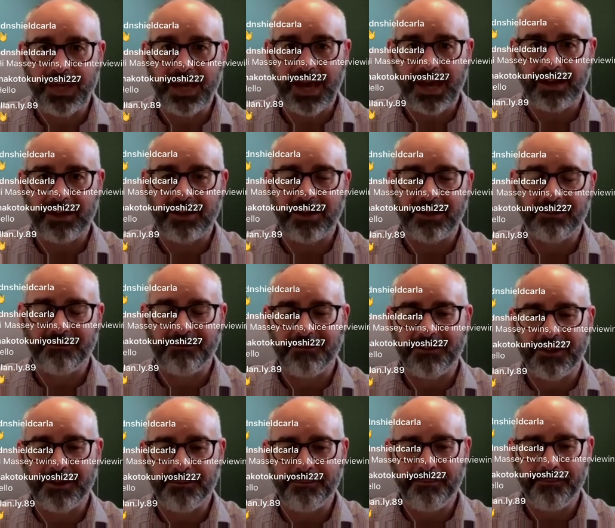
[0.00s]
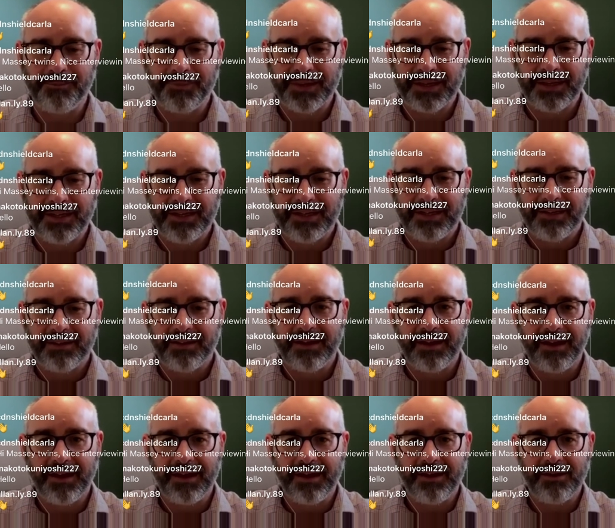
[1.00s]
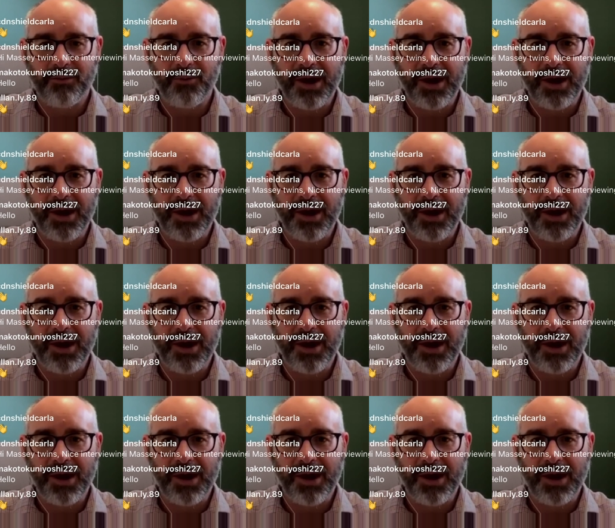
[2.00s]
we get on film, they